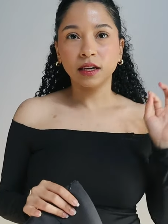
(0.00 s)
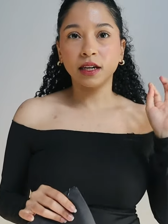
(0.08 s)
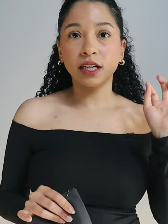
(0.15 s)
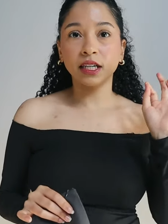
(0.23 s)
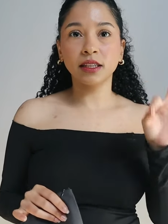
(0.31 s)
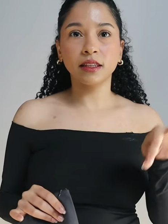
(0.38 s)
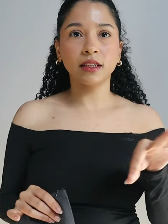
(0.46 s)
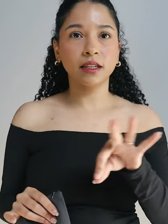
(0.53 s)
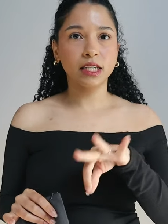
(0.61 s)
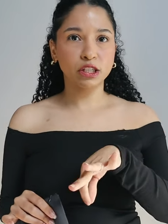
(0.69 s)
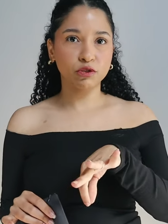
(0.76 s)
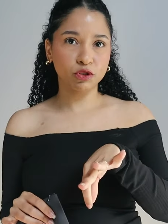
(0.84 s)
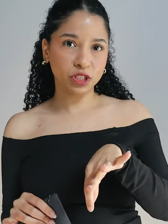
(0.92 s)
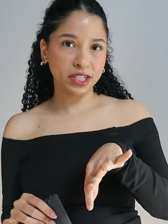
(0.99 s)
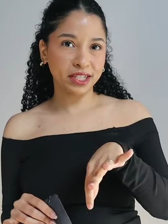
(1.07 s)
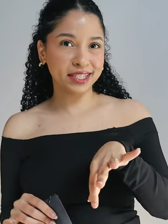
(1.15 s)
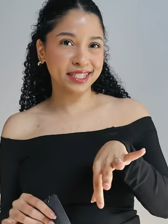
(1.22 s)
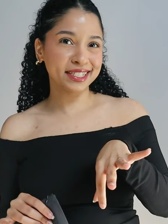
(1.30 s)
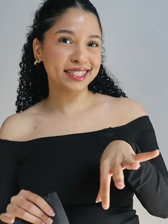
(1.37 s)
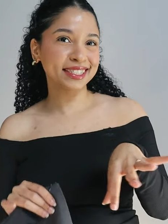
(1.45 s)
And I think I need to
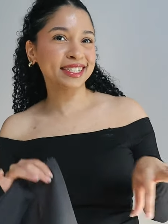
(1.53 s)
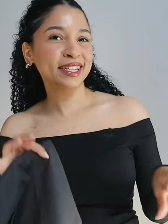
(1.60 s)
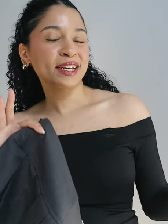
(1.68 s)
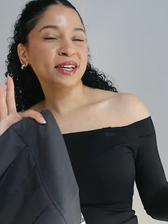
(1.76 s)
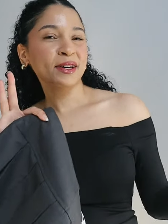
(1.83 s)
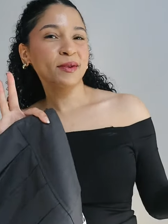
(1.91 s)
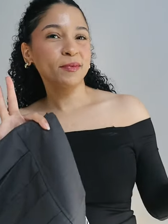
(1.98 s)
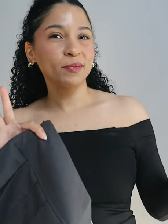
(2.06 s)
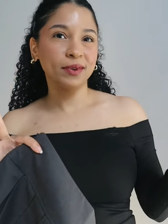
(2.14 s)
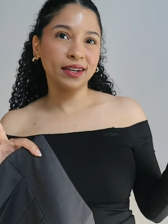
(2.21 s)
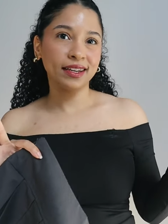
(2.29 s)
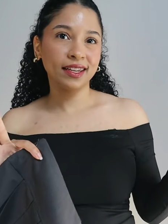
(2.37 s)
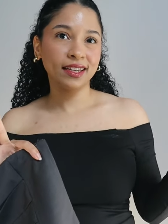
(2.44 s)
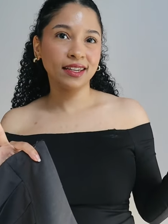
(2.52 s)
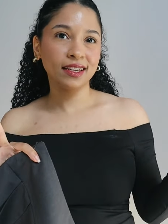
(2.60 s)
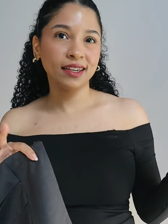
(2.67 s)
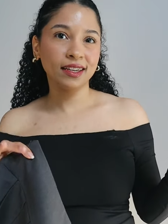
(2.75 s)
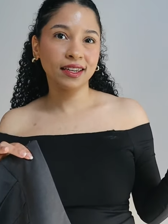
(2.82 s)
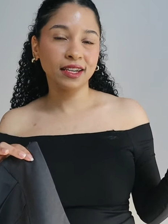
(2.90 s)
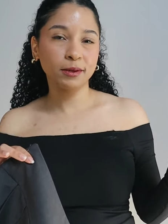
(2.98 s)
change my
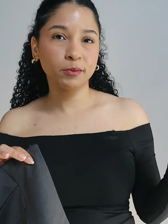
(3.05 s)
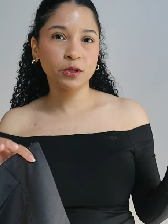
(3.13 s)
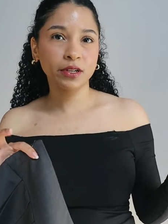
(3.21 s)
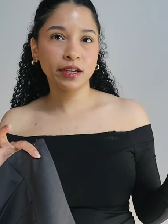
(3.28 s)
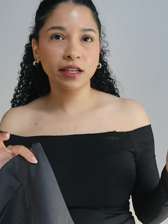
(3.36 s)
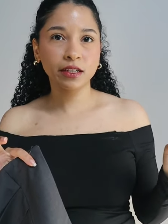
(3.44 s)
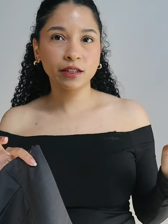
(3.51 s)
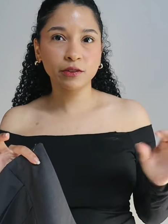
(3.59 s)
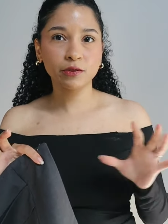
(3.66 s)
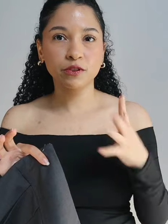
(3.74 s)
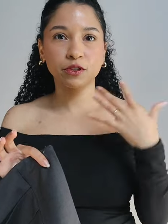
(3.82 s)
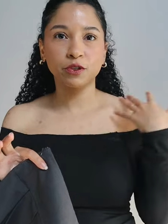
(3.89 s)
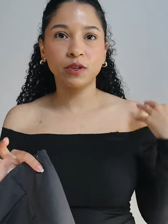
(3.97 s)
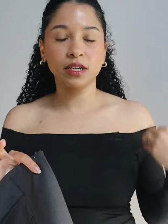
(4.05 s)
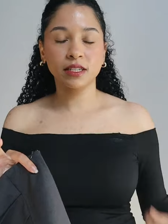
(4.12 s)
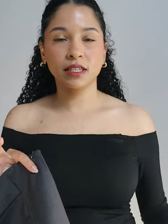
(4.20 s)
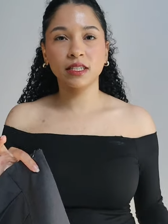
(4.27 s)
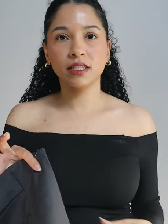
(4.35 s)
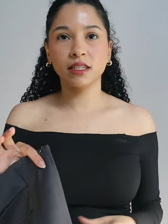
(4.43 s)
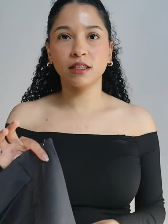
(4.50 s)
camera angle so you guys
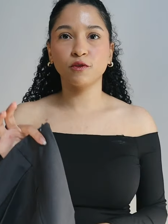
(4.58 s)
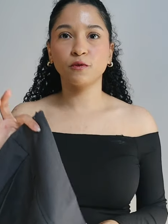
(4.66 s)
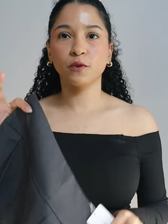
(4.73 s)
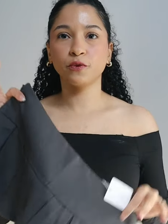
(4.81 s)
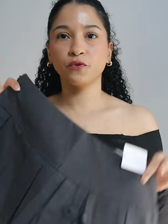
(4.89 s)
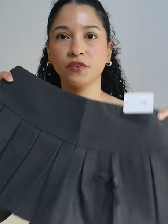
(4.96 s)
can see the full